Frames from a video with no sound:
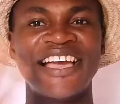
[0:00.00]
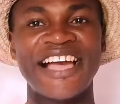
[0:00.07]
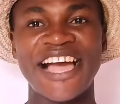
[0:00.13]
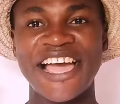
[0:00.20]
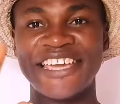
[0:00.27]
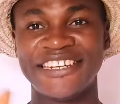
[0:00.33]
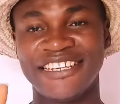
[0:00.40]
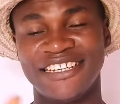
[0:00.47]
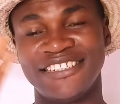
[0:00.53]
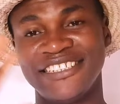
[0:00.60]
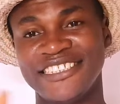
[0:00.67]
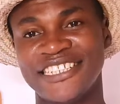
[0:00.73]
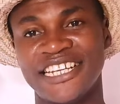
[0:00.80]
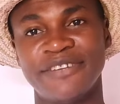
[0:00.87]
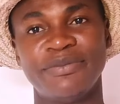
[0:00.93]
Hi there,
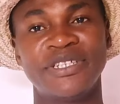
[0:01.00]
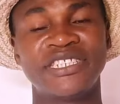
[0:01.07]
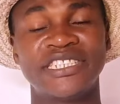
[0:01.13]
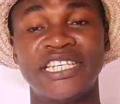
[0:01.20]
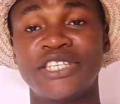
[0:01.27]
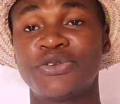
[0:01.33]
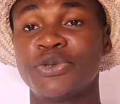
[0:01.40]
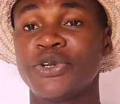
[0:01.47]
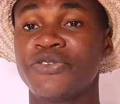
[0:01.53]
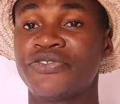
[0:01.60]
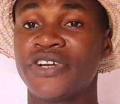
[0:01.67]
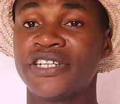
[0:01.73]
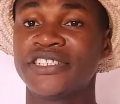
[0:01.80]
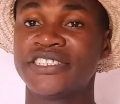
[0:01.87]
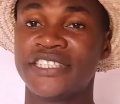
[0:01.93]
this is AniBusiness with your
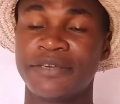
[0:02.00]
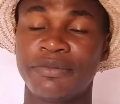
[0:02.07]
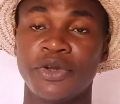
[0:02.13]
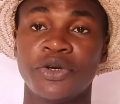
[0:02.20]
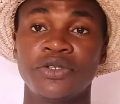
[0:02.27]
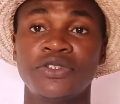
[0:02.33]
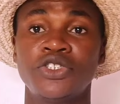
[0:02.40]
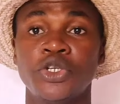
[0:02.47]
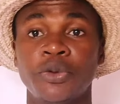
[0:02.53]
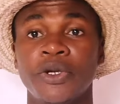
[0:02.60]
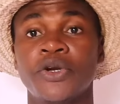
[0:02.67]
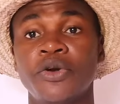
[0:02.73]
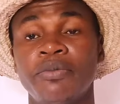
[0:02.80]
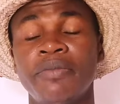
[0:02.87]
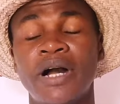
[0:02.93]
friend Simeon. You're
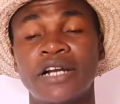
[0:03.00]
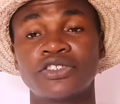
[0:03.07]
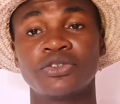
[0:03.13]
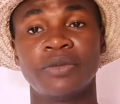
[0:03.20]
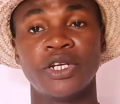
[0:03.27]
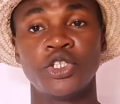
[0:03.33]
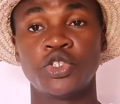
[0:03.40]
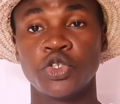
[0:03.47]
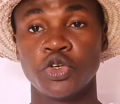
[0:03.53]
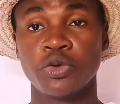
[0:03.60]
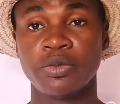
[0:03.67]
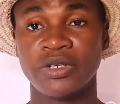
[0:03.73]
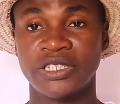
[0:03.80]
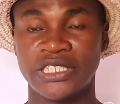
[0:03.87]
welcome back to my YouTube